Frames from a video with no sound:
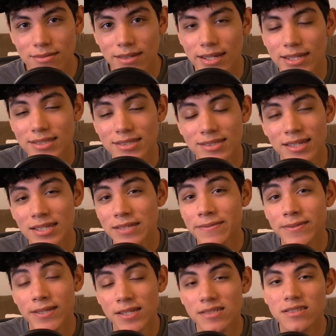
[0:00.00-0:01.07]
And it's not even
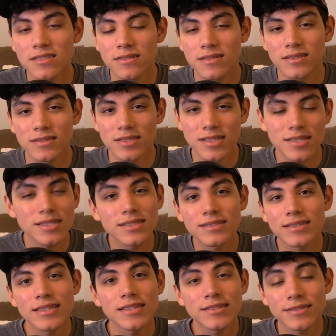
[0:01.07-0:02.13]
that strong. It's just
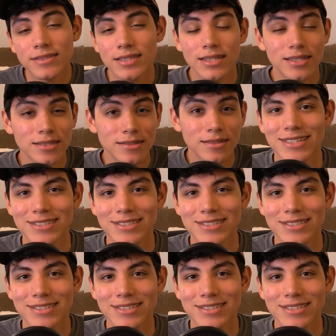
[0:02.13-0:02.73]
here and there.